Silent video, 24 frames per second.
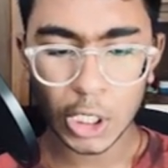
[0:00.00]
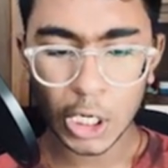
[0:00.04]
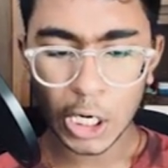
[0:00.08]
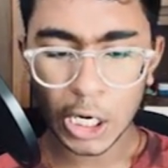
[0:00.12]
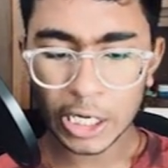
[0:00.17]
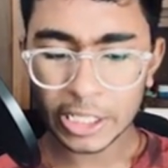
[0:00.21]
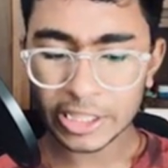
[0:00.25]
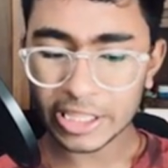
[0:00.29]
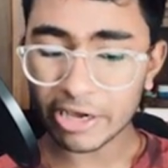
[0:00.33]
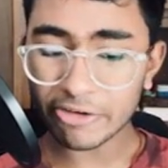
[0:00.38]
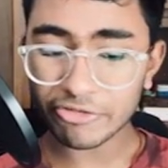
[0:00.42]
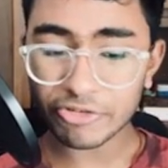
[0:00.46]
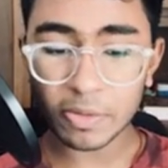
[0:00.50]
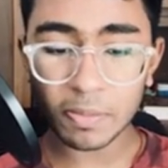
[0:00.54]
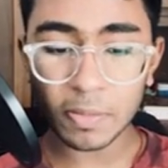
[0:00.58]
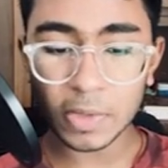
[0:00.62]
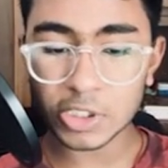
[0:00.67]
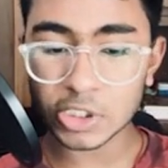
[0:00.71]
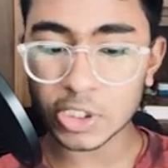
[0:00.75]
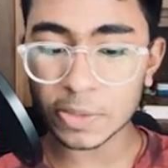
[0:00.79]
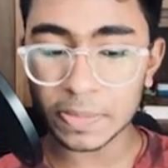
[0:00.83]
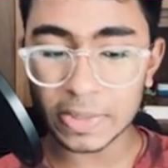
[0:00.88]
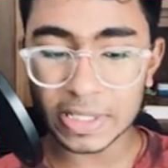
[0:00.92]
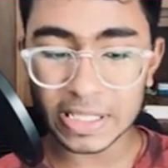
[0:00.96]
So after
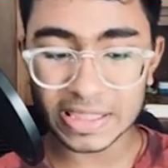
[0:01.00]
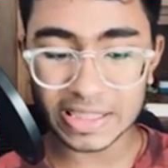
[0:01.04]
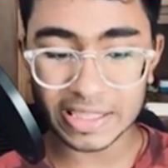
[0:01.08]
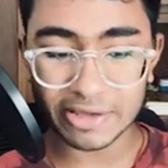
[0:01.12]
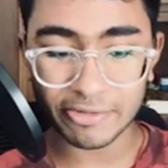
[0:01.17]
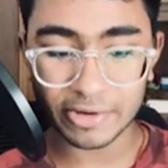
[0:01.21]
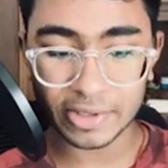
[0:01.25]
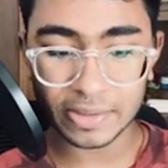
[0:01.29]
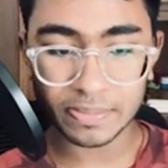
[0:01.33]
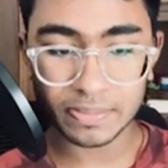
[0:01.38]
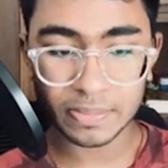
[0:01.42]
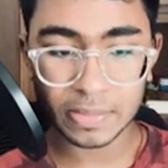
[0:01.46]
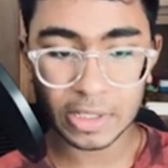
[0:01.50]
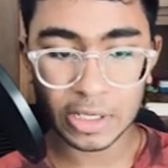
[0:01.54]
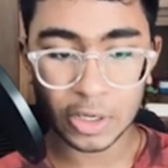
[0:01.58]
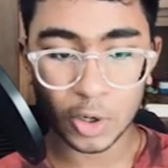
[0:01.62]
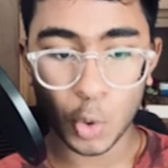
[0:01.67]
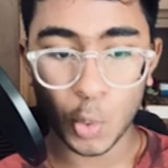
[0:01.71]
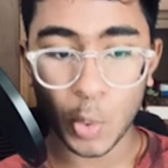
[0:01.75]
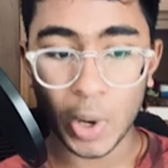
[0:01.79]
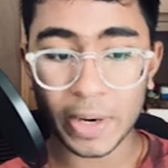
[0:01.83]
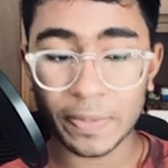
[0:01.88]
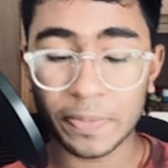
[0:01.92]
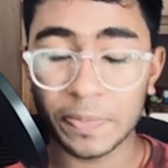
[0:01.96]
bishop d seven,
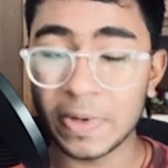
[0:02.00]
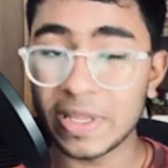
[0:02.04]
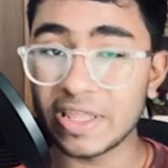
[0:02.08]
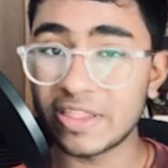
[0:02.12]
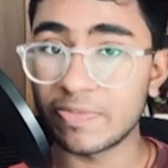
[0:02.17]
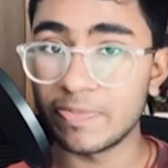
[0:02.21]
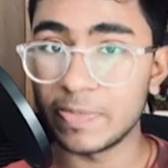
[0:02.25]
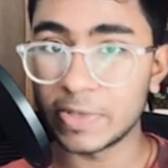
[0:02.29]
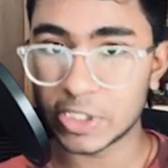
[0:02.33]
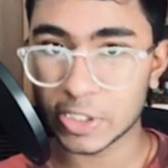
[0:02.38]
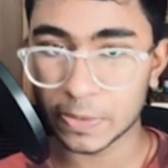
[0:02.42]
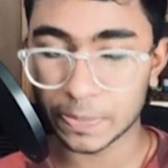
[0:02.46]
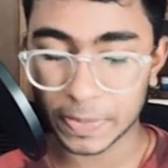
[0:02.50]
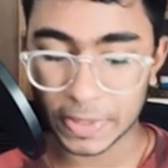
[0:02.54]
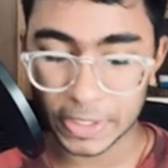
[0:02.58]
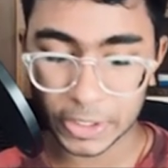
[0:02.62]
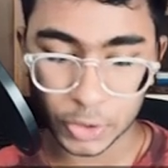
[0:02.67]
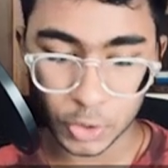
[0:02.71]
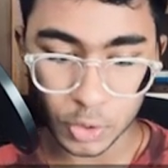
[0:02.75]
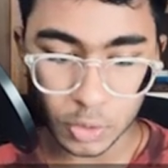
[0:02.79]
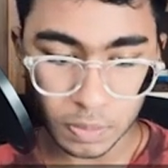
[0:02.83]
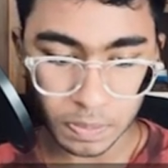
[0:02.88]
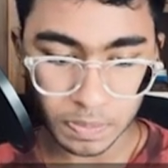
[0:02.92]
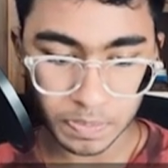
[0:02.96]
white plays bishop e
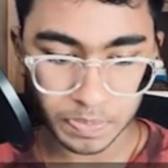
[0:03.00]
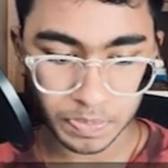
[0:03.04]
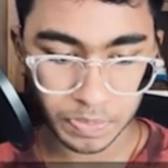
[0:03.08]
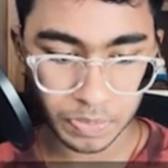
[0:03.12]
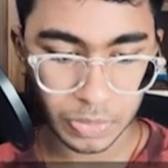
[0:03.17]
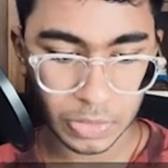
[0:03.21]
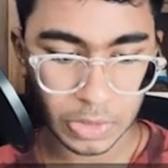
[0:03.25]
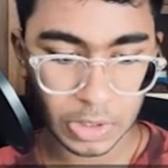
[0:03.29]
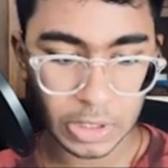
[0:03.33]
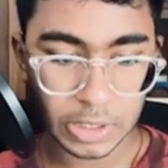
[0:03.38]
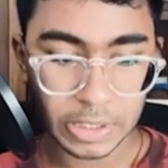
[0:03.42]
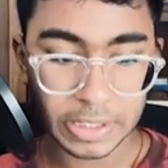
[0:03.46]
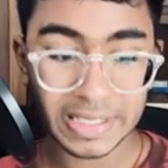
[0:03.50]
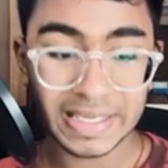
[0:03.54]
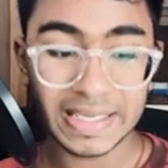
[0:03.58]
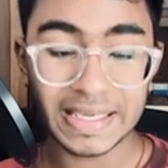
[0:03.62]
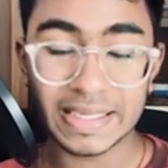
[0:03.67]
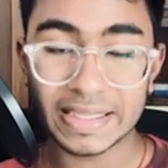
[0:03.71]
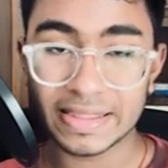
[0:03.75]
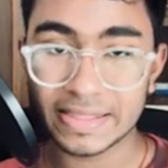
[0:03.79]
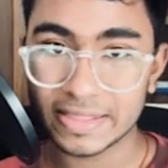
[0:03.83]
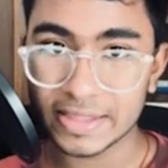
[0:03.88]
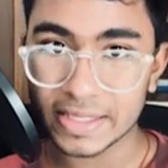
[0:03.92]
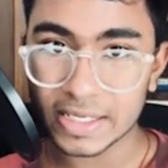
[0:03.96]
two,
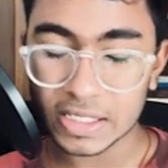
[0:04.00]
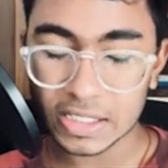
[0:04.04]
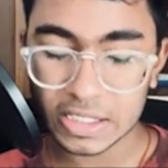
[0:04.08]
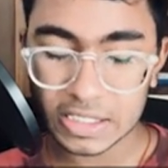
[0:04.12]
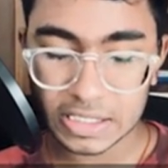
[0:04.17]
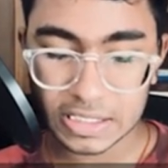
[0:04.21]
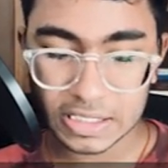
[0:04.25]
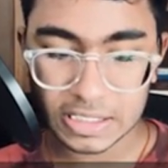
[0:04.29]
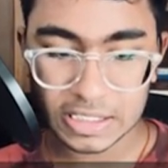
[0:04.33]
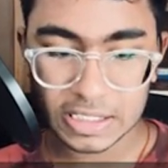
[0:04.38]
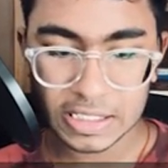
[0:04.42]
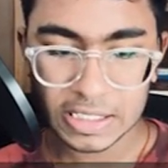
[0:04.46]
e six.